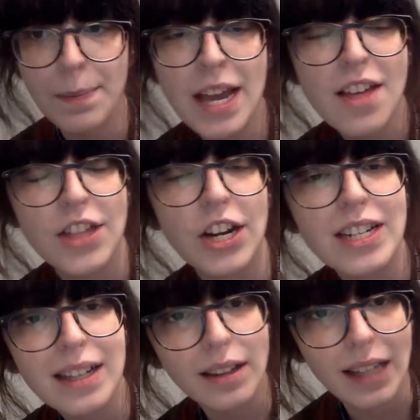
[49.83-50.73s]
There
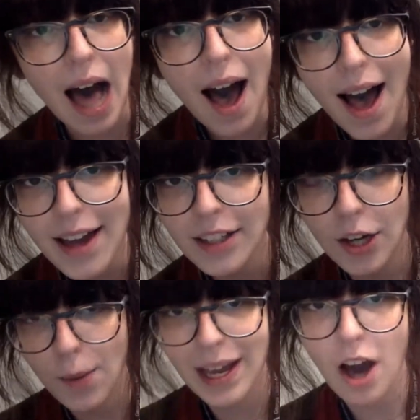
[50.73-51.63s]
is a lot
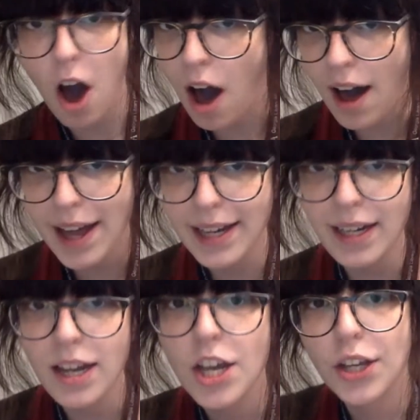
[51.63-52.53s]
going on.
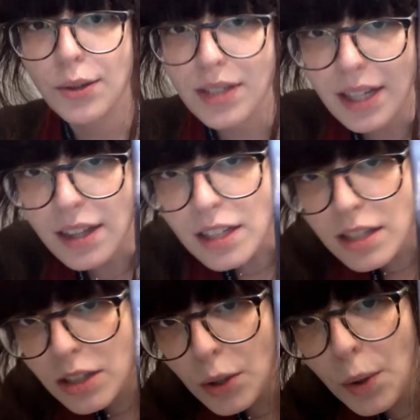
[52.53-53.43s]
You see the
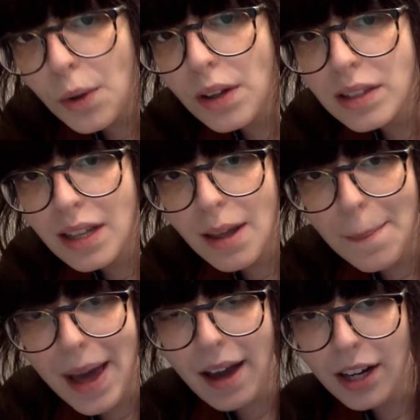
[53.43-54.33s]
schools in the
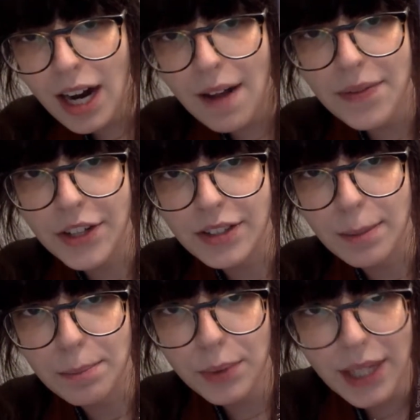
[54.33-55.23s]
background, there's a
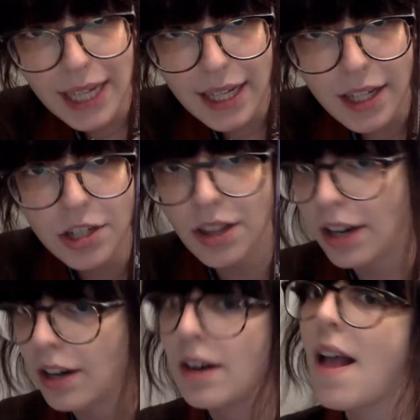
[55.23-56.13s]
bridge,
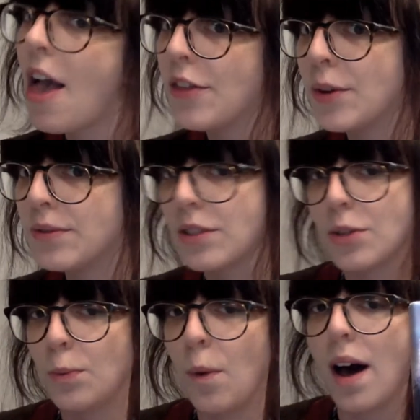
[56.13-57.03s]
there are those
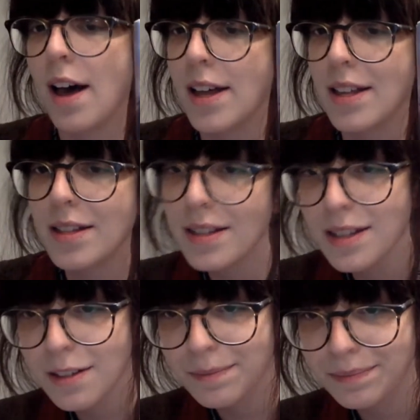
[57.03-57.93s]

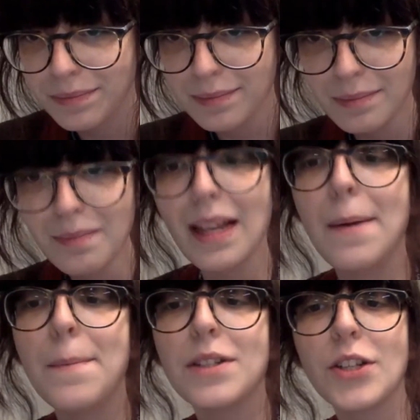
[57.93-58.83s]
swans.
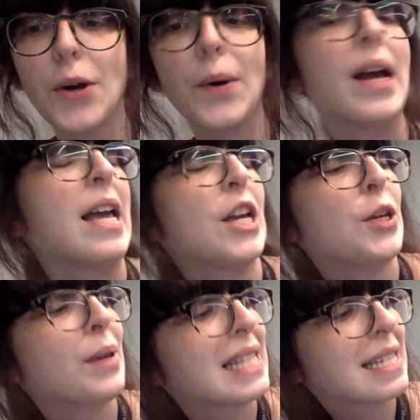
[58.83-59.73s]
So
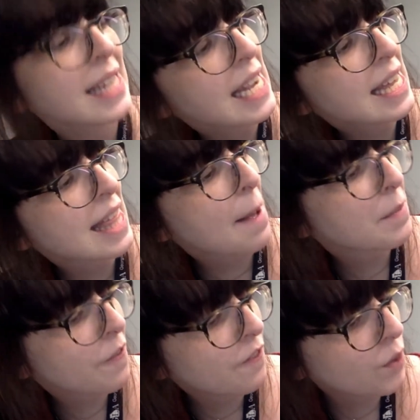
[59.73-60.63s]
you can see that
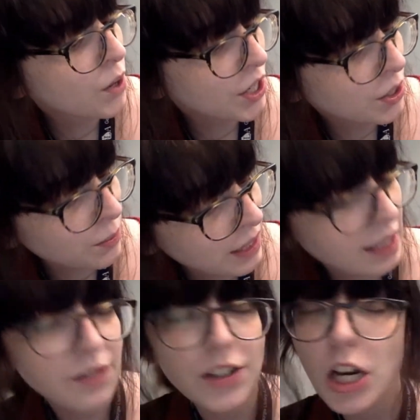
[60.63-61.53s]
before you
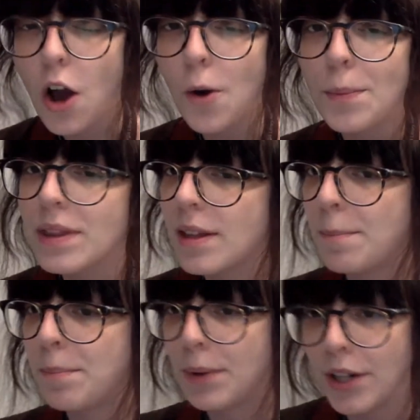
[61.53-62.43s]
even open the
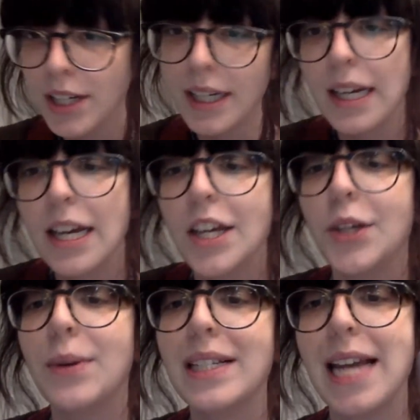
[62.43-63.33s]
book,
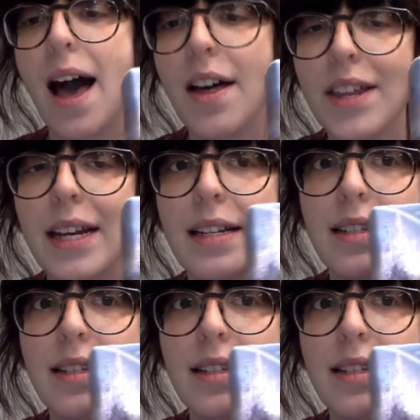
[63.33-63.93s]
you can tell that it is a